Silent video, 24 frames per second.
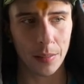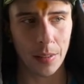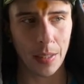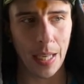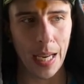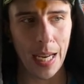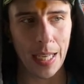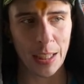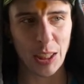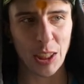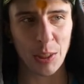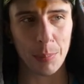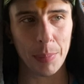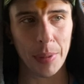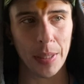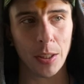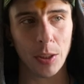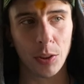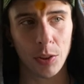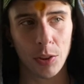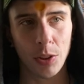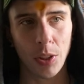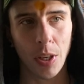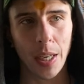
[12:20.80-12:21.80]
has
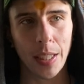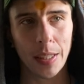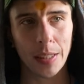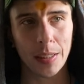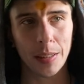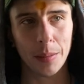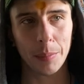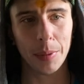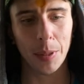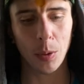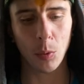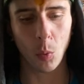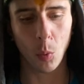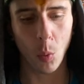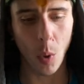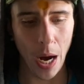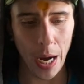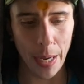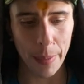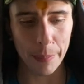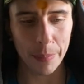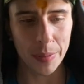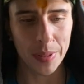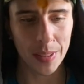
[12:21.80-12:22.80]
been tried to be
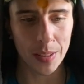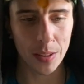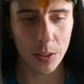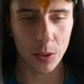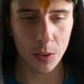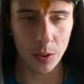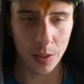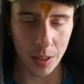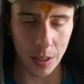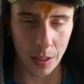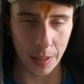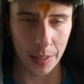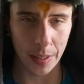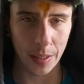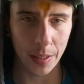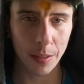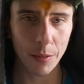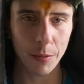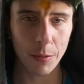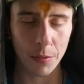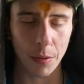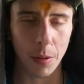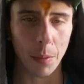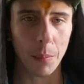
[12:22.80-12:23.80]
wiped
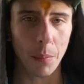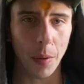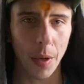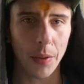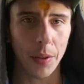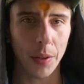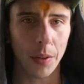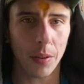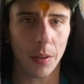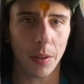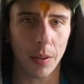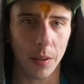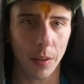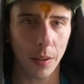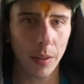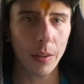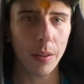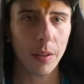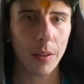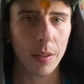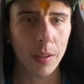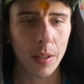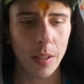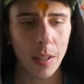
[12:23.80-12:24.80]
clean from Mother
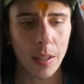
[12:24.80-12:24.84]
Earth.